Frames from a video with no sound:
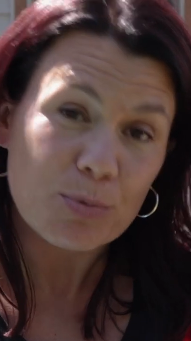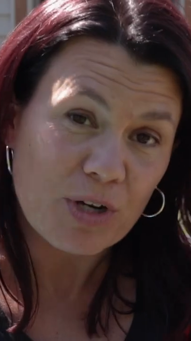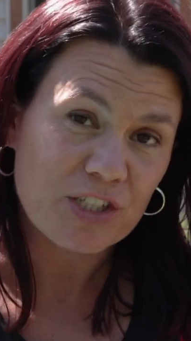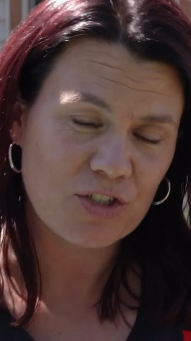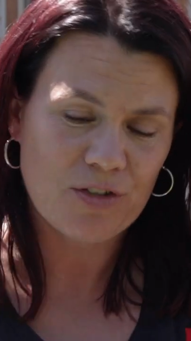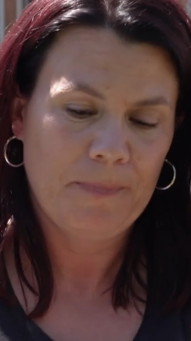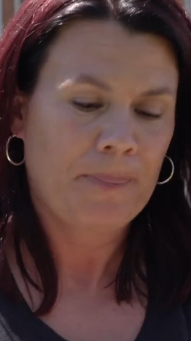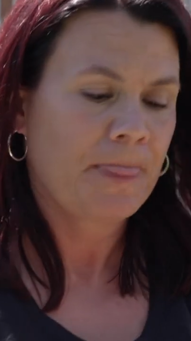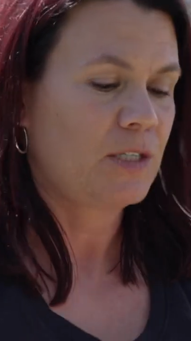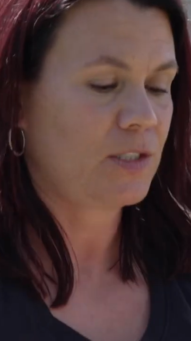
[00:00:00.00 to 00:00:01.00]
the pressure.
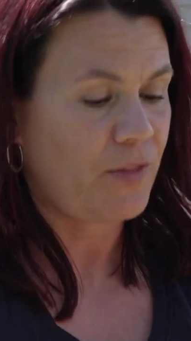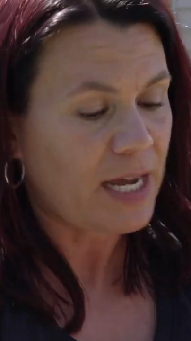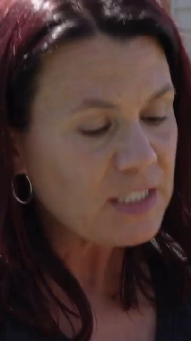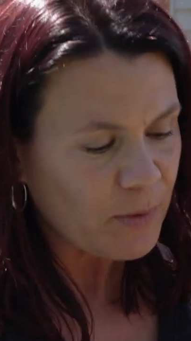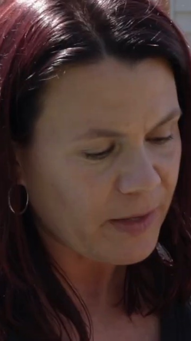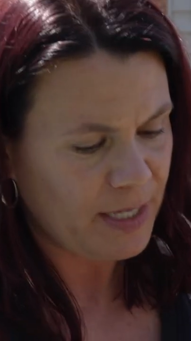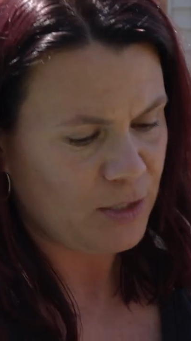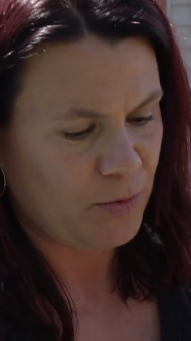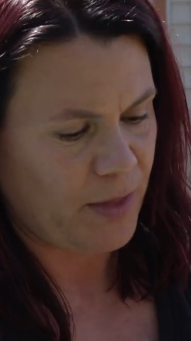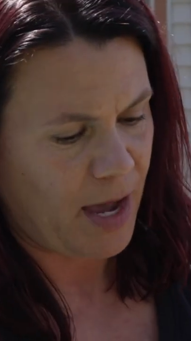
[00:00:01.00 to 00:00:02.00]
So that's why they
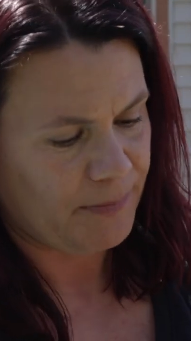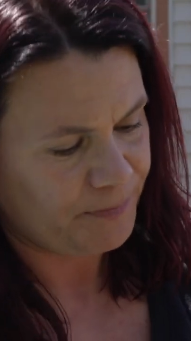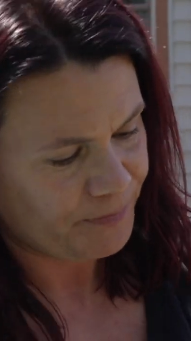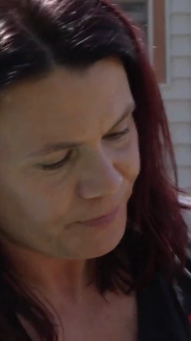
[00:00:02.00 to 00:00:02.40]
do that.